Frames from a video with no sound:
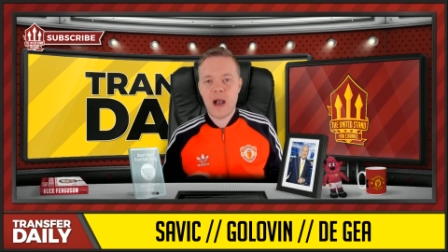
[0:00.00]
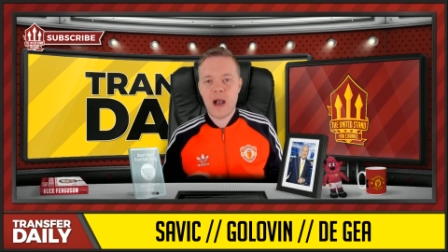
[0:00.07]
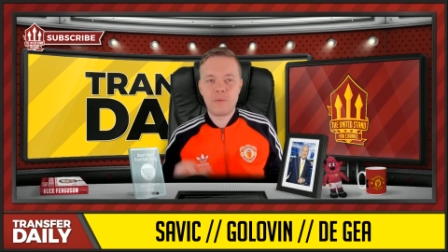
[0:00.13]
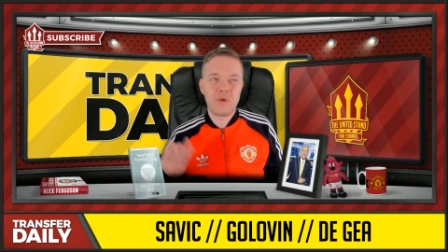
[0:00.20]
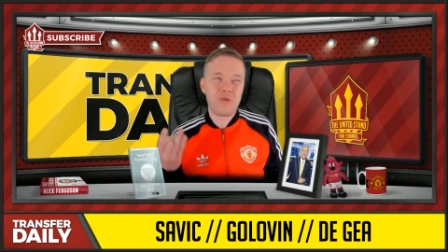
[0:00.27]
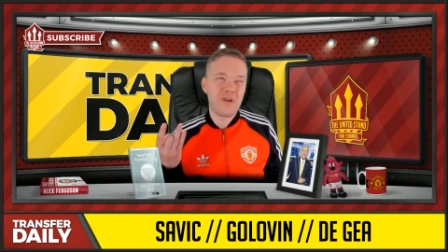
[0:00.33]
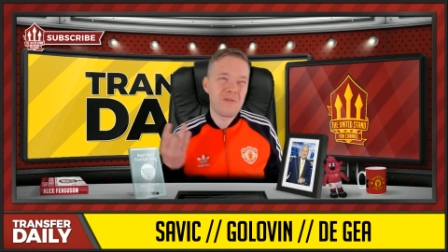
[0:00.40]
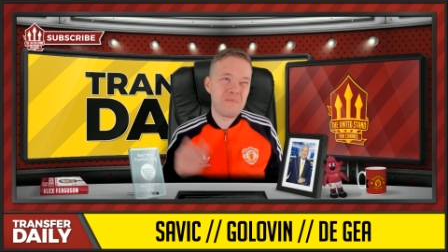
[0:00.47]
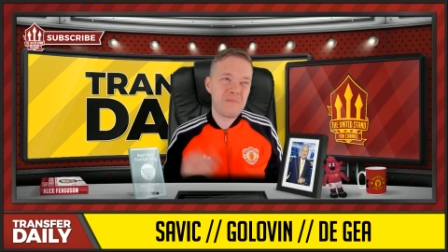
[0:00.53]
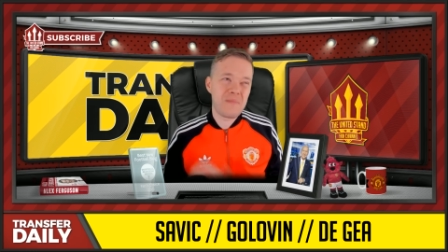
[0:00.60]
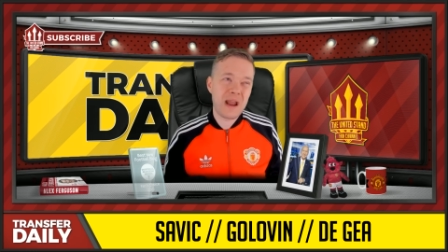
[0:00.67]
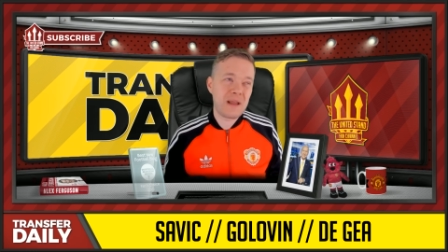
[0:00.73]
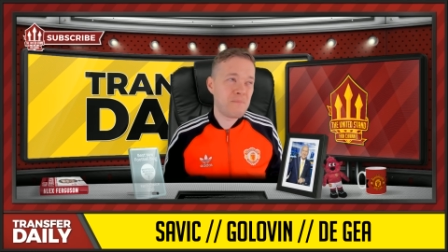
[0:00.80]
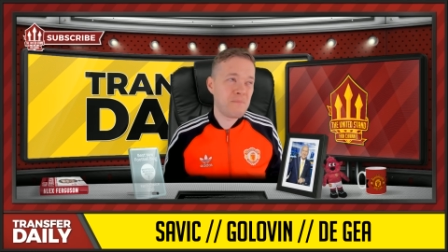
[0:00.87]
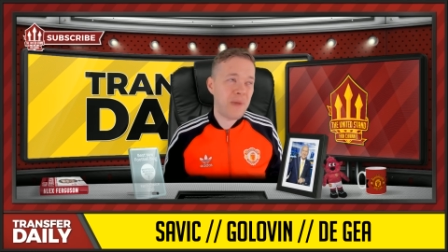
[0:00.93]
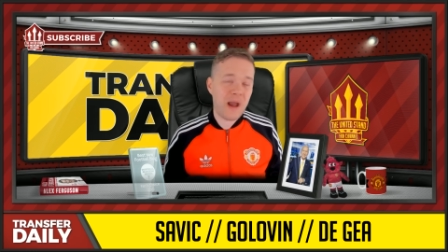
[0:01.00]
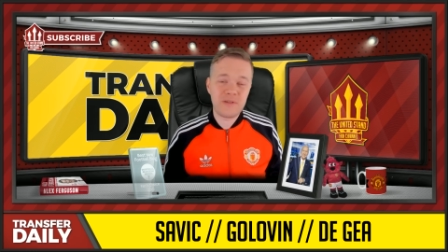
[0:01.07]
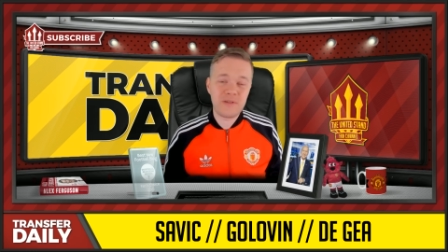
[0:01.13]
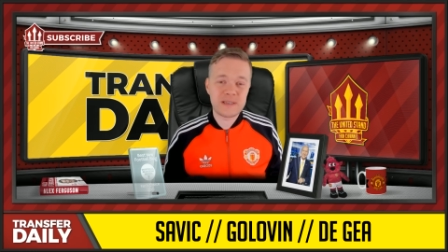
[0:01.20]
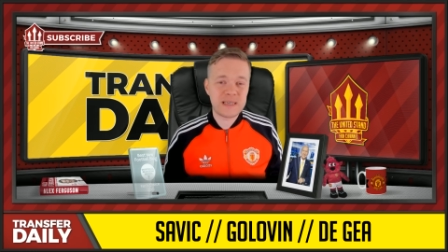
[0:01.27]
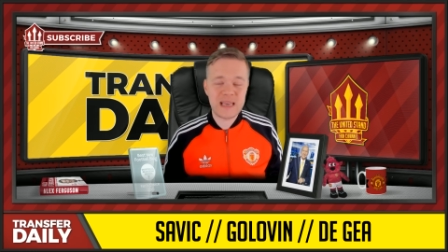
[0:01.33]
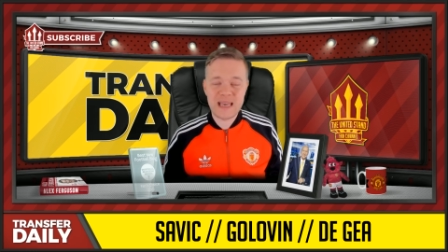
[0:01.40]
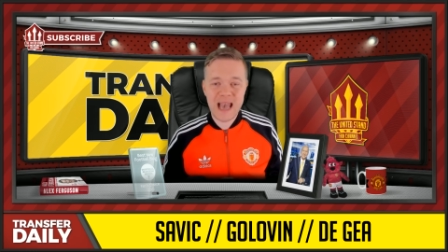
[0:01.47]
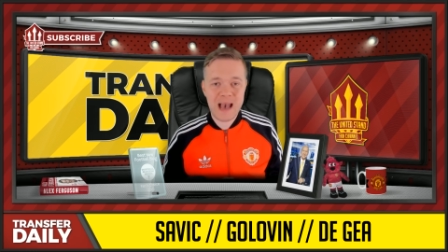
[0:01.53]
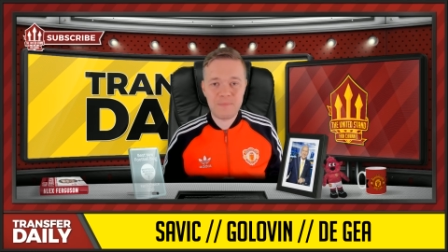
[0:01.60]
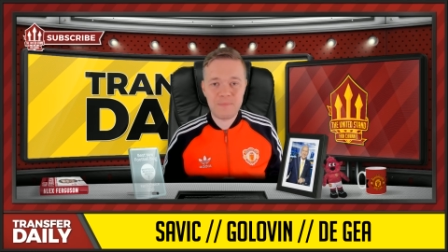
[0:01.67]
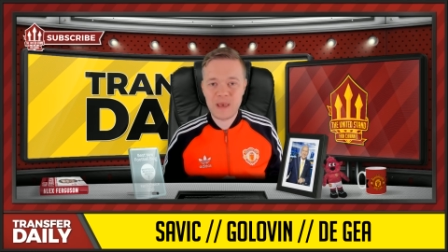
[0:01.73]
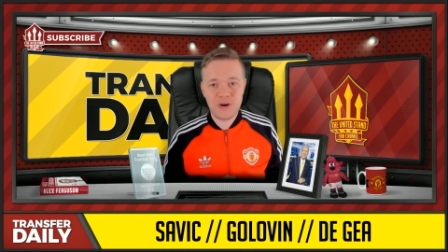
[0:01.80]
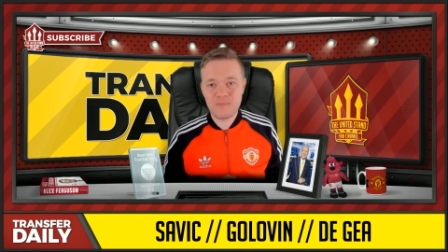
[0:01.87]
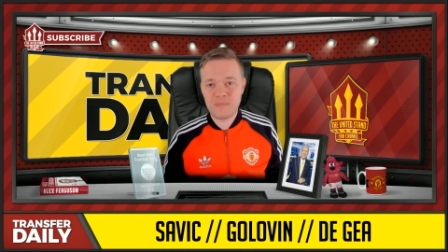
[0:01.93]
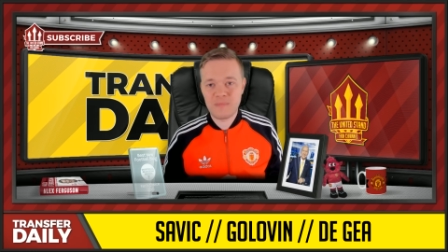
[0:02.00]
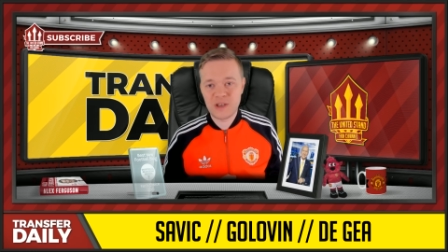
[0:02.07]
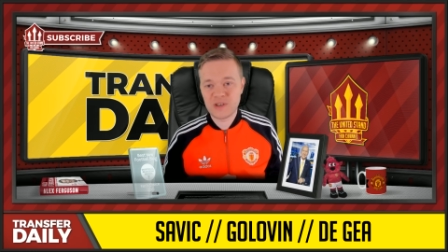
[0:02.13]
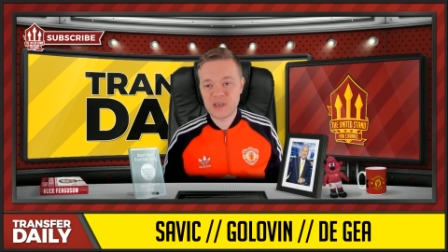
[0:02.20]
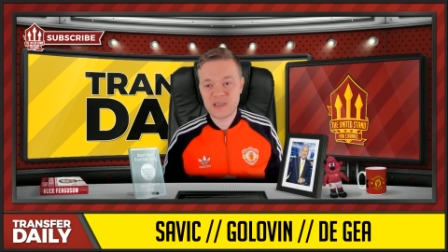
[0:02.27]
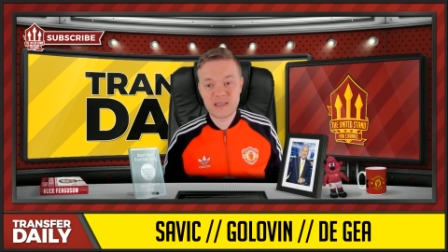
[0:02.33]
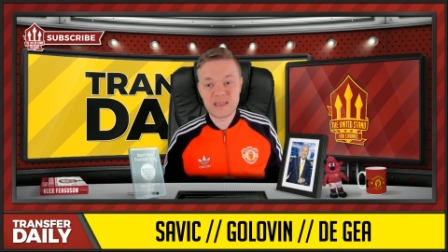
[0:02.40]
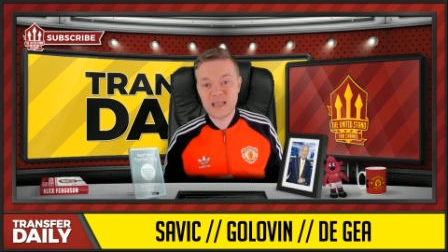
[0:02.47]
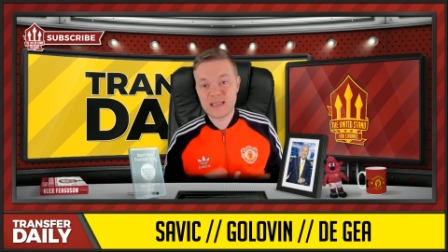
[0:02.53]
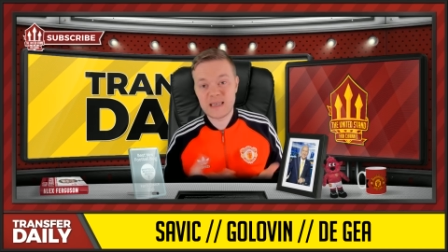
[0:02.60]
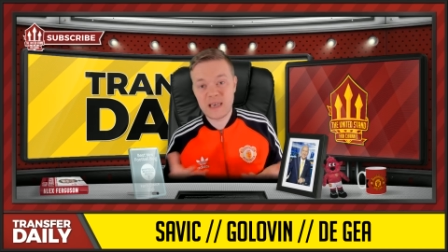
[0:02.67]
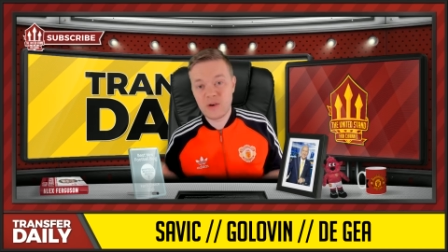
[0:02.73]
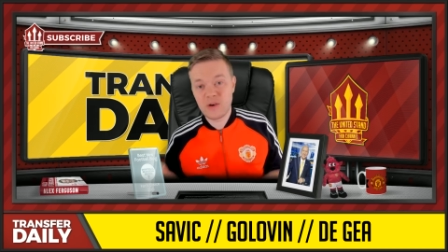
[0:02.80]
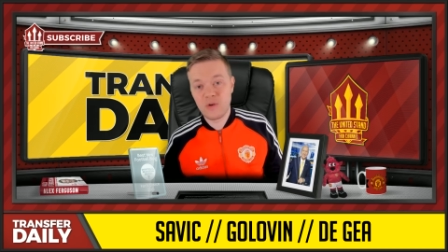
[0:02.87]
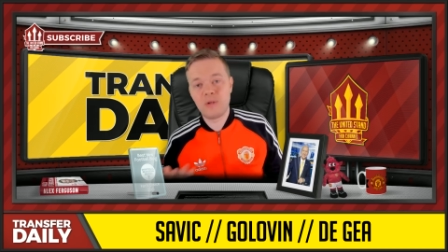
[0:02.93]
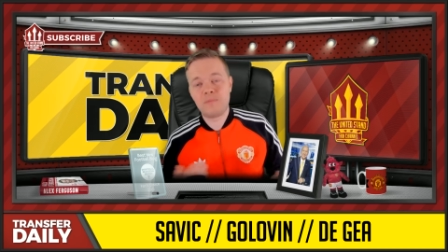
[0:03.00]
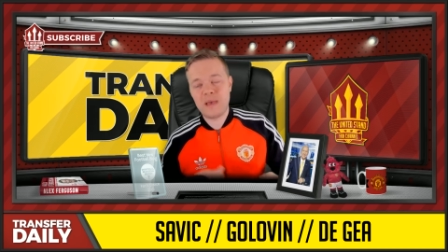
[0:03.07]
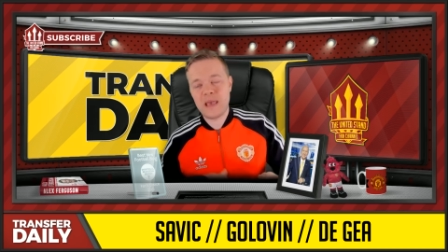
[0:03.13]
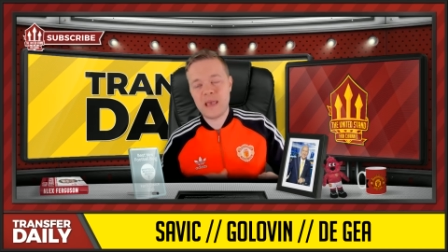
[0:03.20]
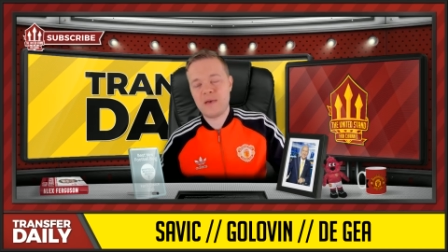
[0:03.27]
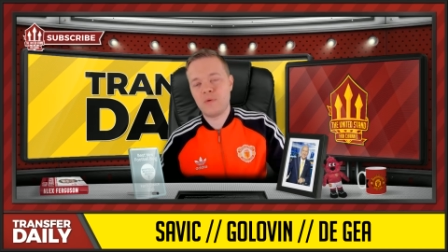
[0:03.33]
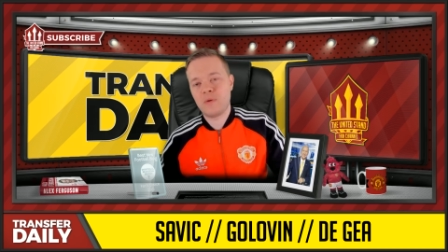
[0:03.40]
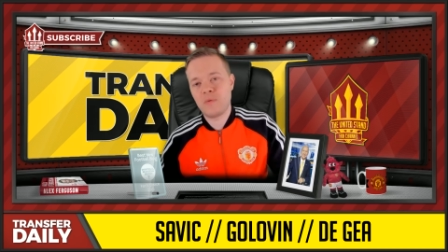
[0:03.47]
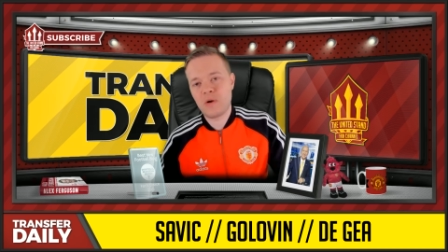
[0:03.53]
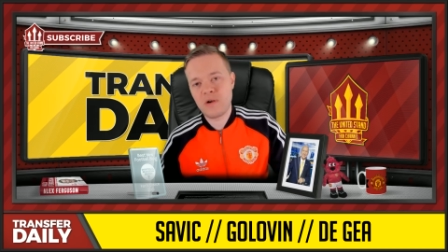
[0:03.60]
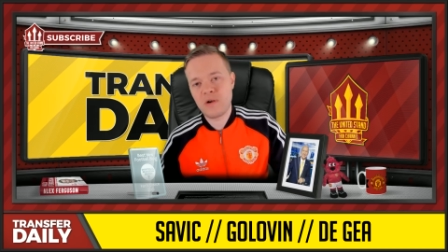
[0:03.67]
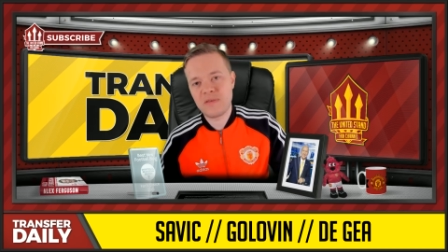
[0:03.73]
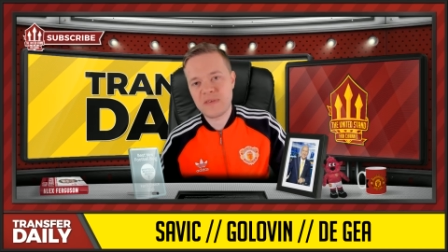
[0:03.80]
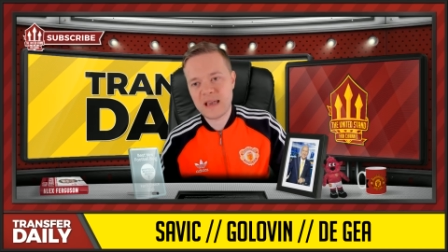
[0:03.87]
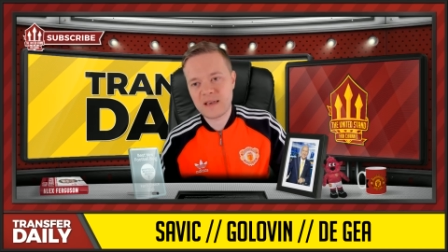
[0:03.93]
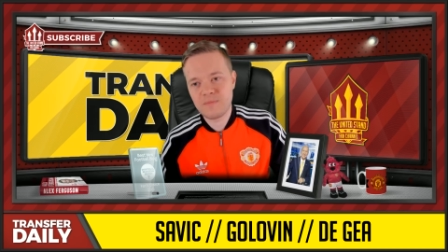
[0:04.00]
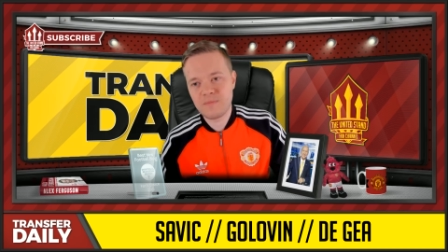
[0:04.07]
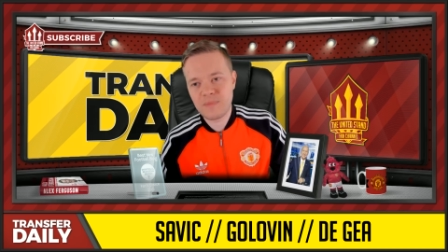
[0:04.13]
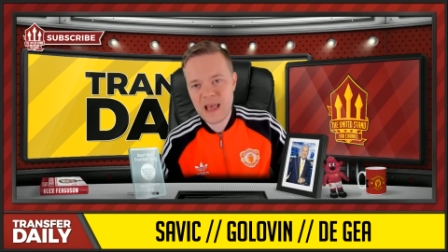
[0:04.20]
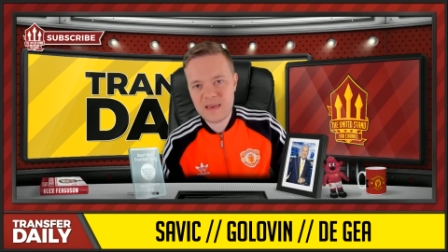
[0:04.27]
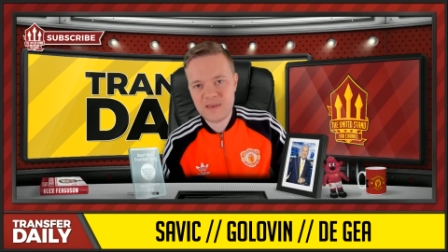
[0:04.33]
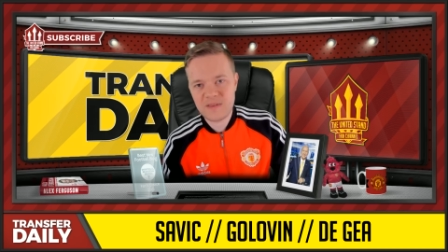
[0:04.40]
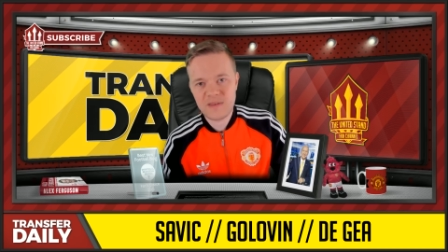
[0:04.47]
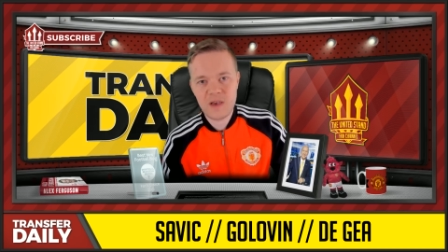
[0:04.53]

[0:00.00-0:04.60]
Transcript: and we were an embarrassing gap behind Manchester City, albeit we were in second place.